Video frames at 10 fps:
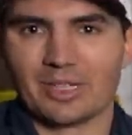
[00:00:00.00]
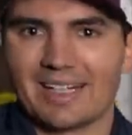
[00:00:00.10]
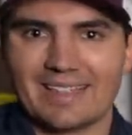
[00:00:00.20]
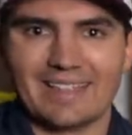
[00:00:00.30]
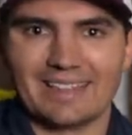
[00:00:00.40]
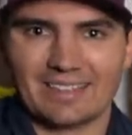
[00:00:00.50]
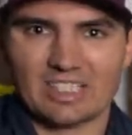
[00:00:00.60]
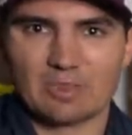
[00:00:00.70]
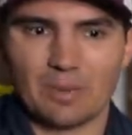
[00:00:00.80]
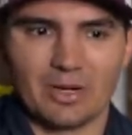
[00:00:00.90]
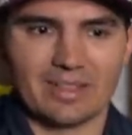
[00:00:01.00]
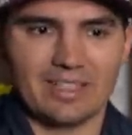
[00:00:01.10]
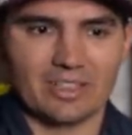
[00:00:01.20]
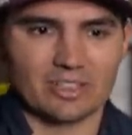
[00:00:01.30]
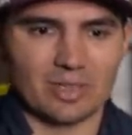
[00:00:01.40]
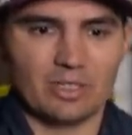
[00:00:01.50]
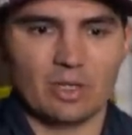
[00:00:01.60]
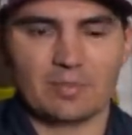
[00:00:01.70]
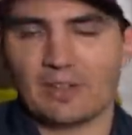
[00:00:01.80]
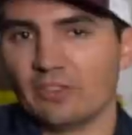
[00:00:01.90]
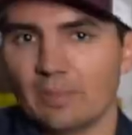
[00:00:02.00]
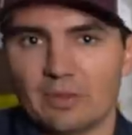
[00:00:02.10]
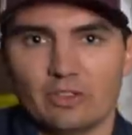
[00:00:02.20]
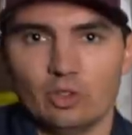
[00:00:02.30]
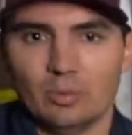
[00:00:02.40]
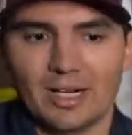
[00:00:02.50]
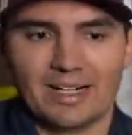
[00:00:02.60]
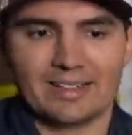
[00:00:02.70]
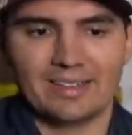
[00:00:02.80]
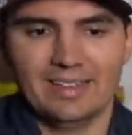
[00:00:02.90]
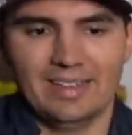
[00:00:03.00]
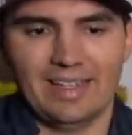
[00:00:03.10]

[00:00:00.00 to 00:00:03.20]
we're kind of getting into the spawn here. So I do have my flipping tube on.